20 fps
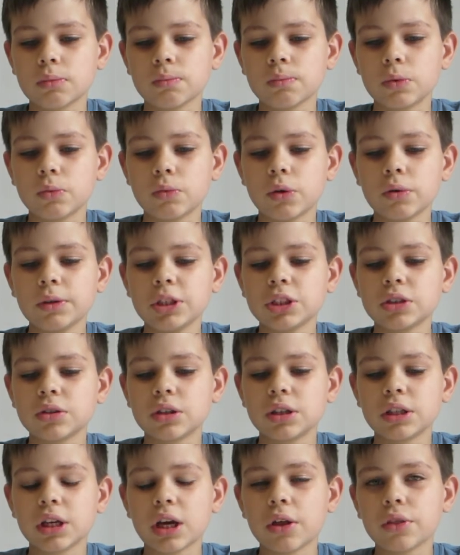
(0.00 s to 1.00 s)
But when we turn it
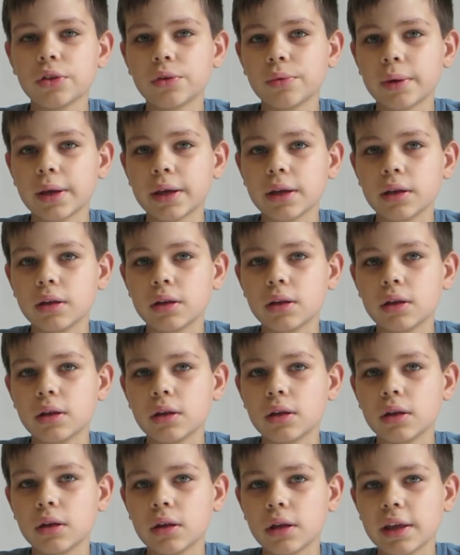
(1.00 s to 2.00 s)
the other way,
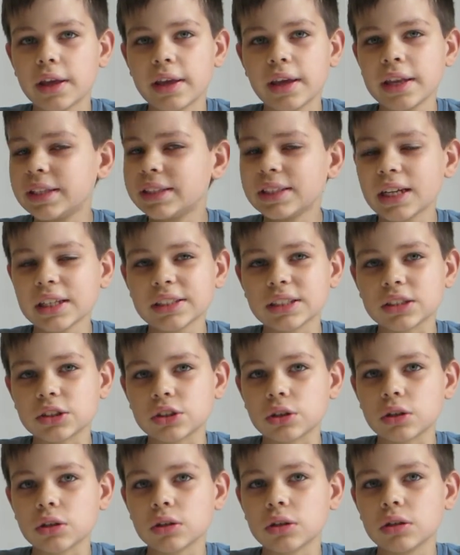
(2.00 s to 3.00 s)
it doesn't
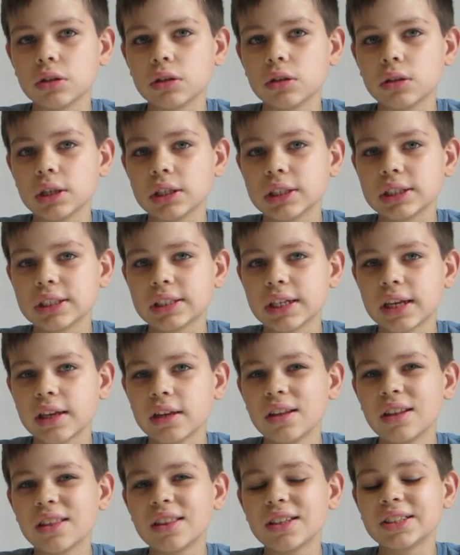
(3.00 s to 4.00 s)
turn.
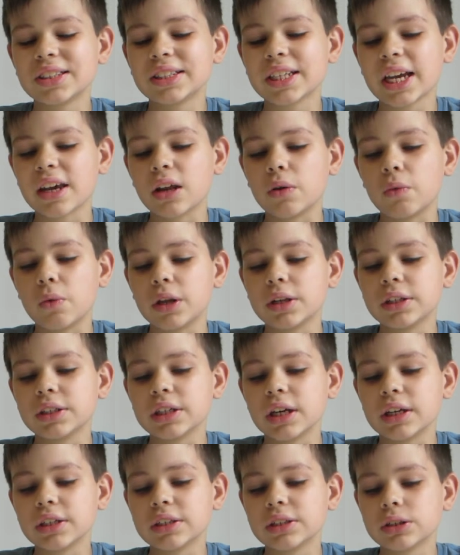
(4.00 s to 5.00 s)
Instead, the second one
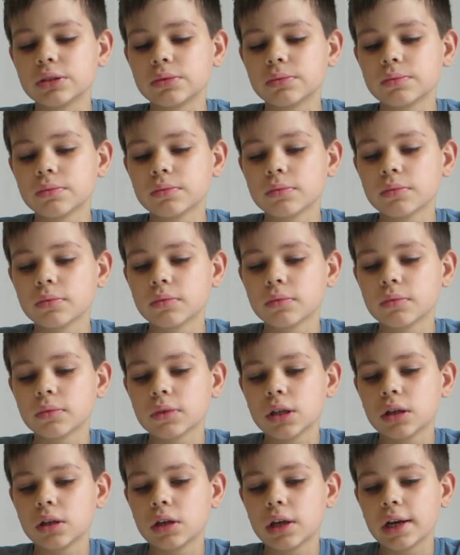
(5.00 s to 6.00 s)
does.
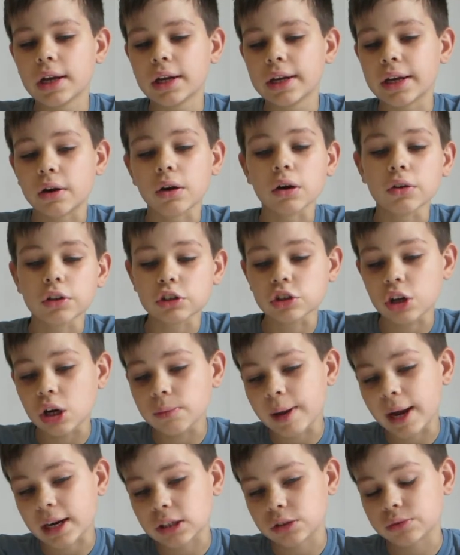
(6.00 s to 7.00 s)
Now, the
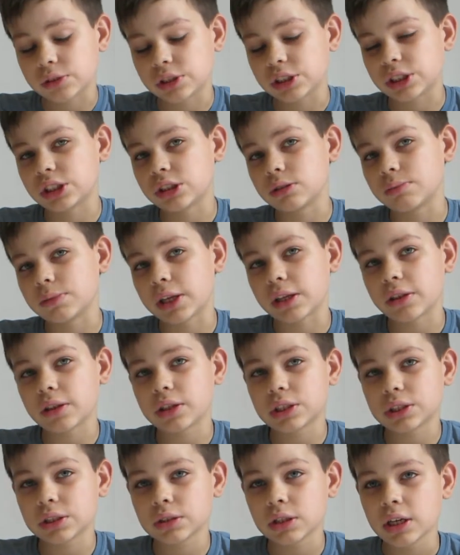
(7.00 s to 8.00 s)
drawback to a system like
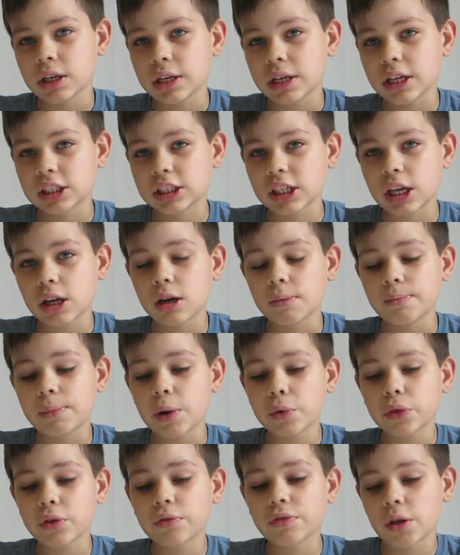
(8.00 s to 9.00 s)
this is that
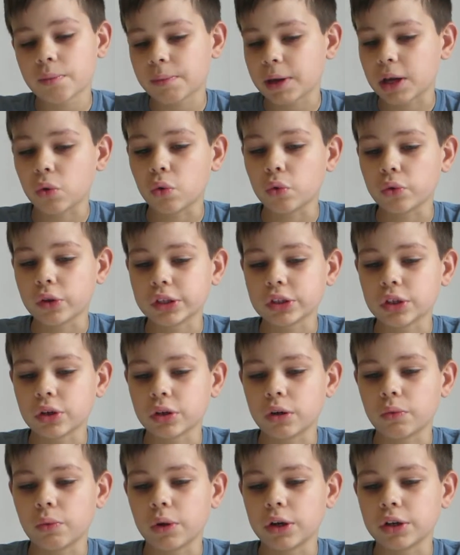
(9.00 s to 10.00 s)
both of them can only turn
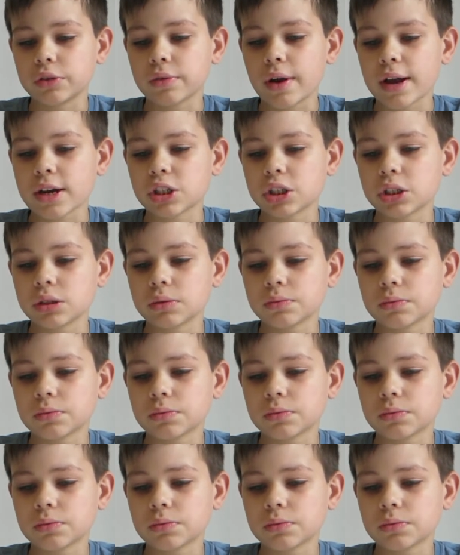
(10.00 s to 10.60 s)
in one direction.